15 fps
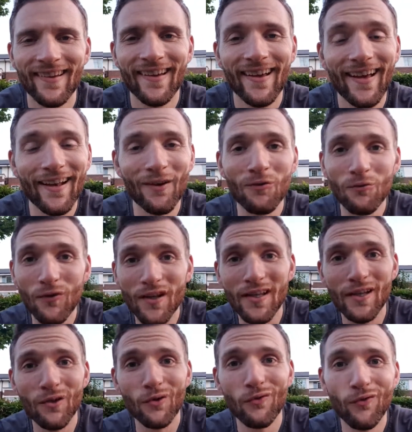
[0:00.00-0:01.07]
And I really
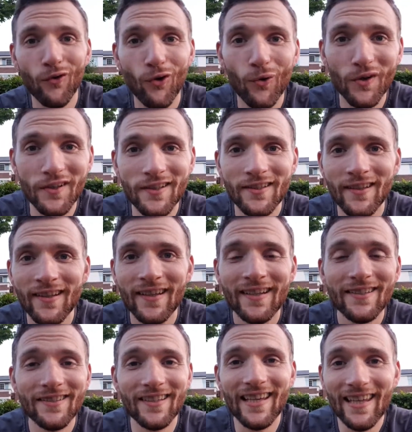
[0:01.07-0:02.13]
look forward
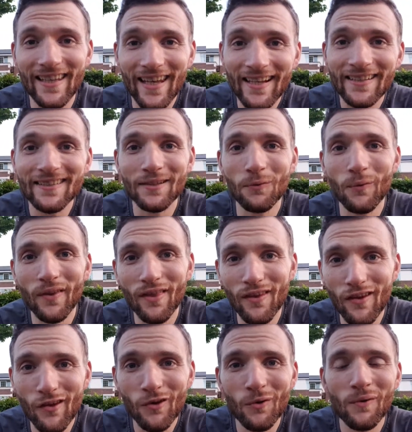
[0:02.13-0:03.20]
to connecting with
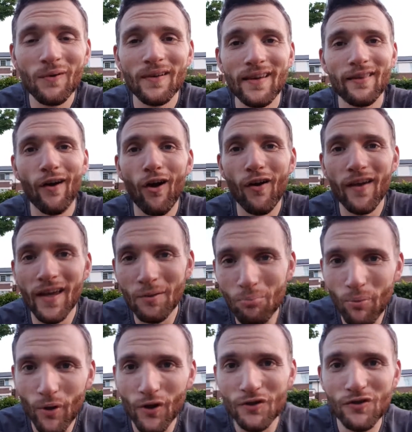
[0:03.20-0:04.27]
you, either in
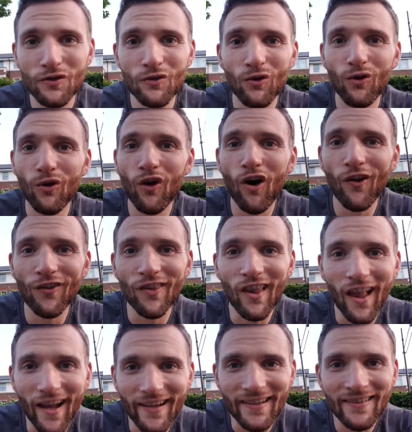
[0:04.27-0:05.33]
person or
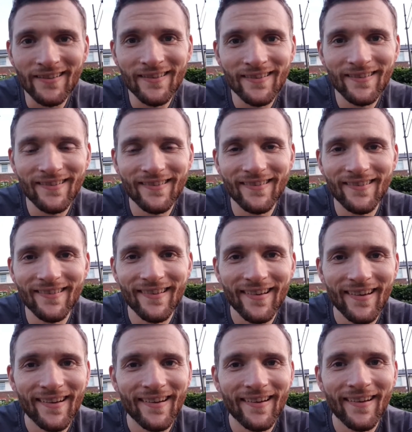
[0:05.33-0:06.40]
online.
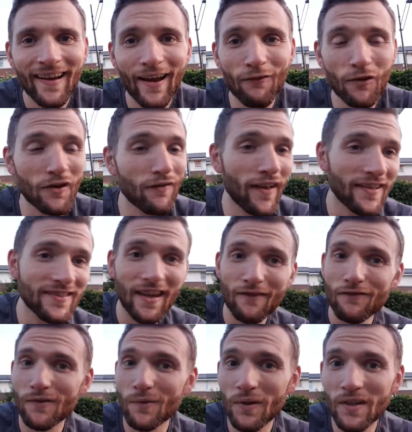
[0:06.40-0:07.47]
I run events
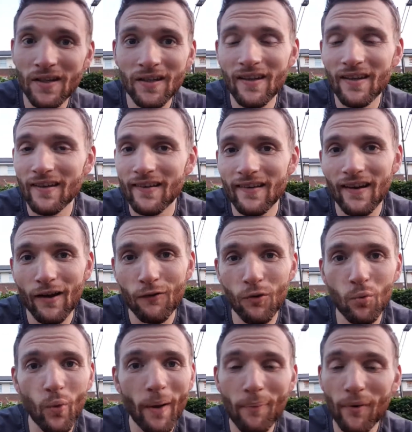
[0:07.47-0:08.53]
every week. I
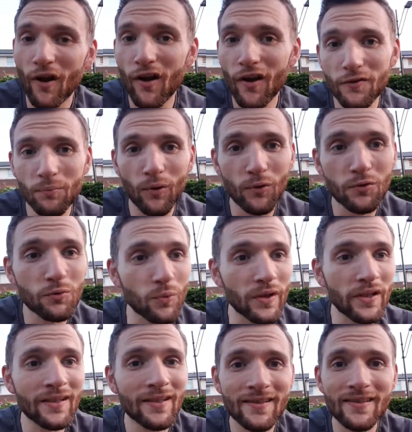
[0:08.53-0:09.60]
run webinars most
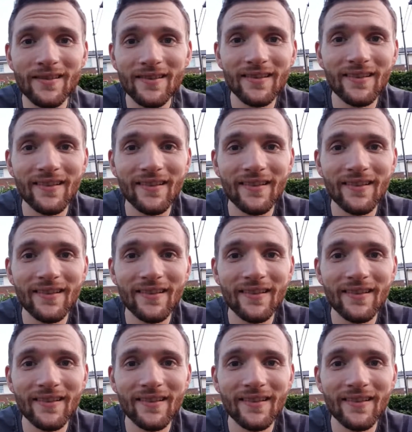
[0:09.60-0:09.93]
weeks.